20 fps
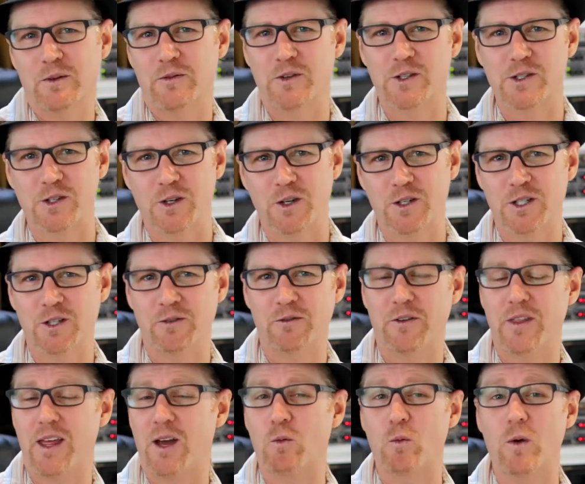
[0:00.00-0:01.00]
if you're searching
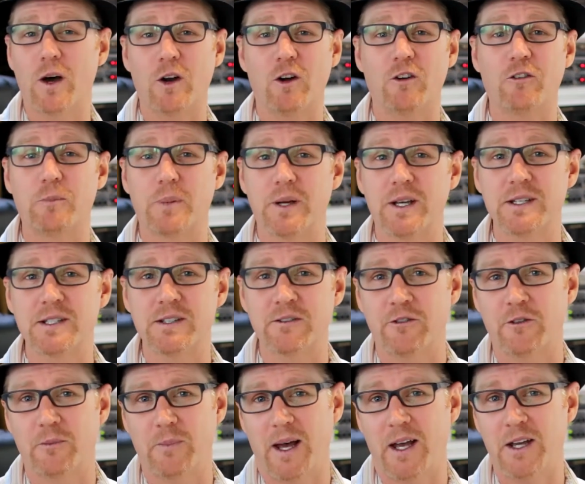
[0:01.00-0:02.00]
for that one-off piece
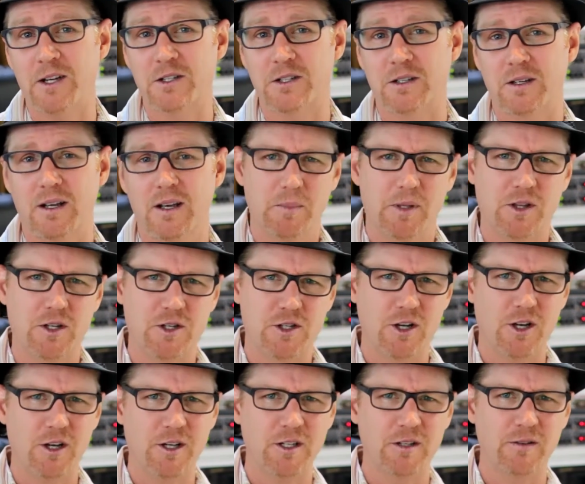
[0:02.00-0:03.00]
information. But the
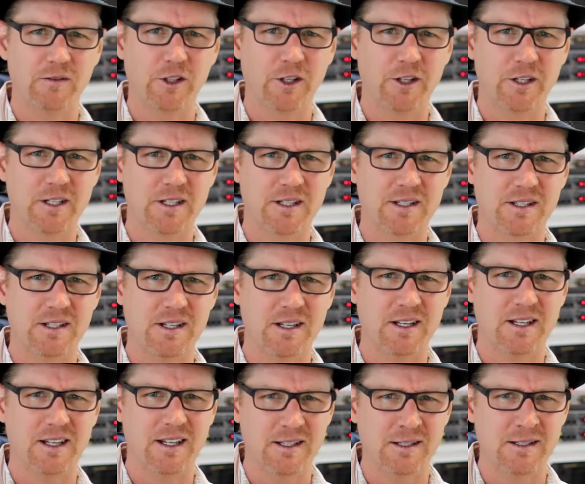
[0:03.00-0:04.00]
journey of learning to
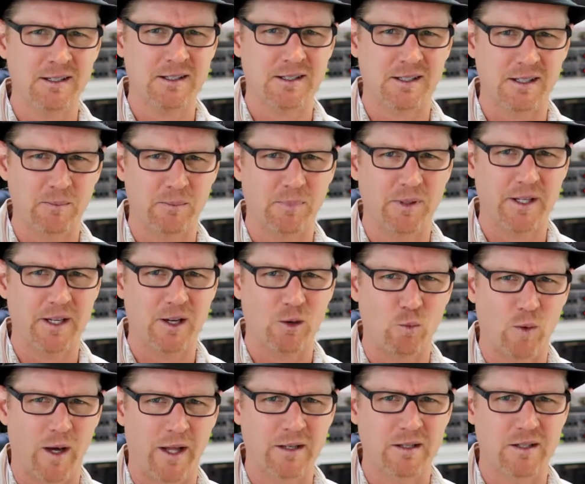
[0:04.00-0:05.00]
sing isn't simply a
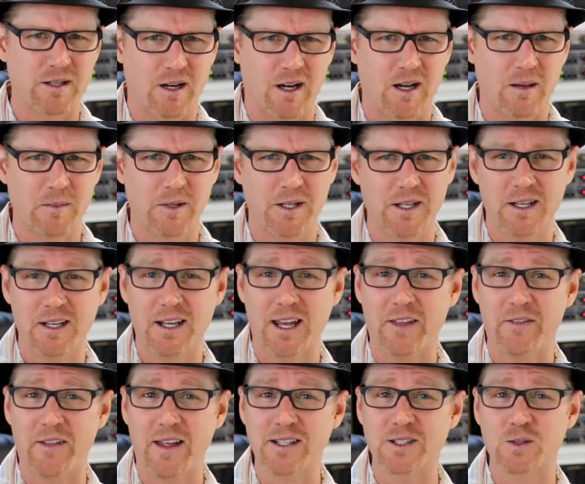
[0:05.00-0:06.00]
one-time gig,
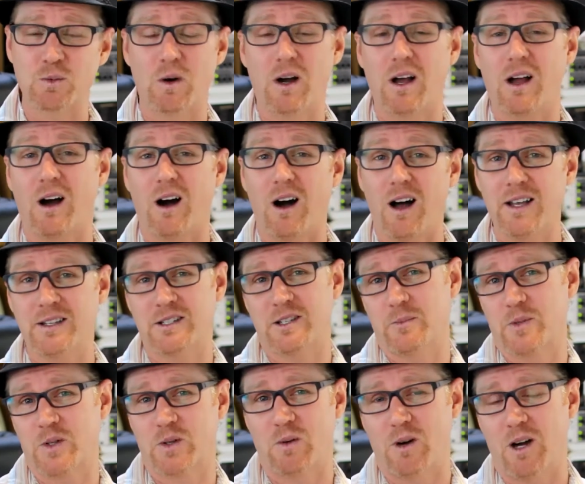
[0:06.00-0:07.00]
and that's why I
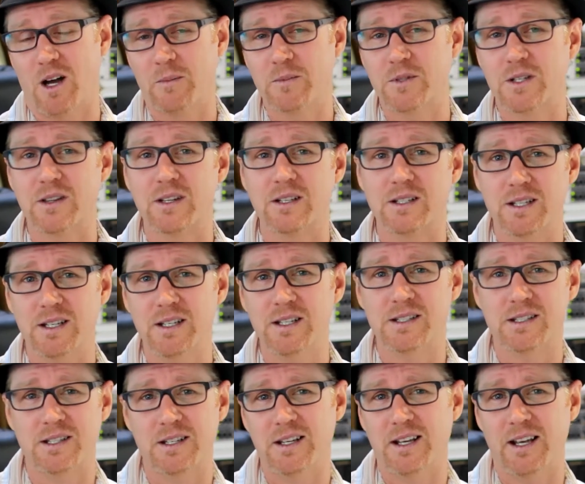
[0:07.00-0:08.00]
subscribe to the
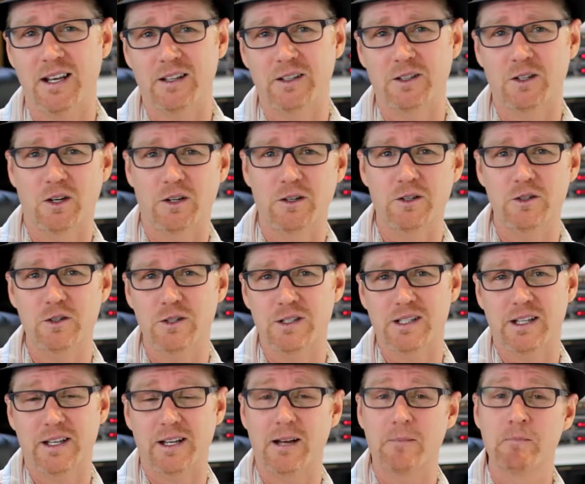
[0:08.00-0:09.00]
TC Helicon
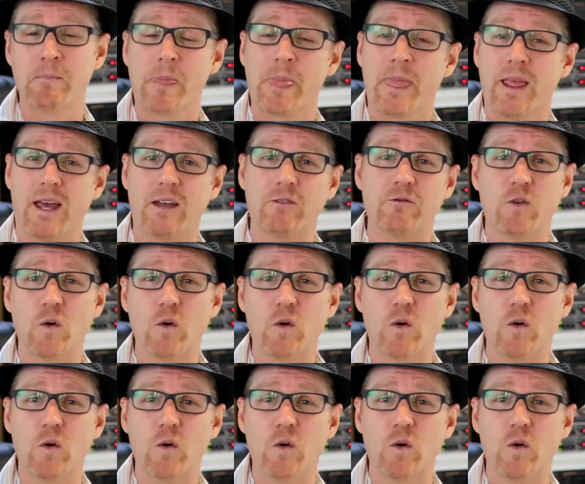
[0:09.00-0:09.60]
newsletter at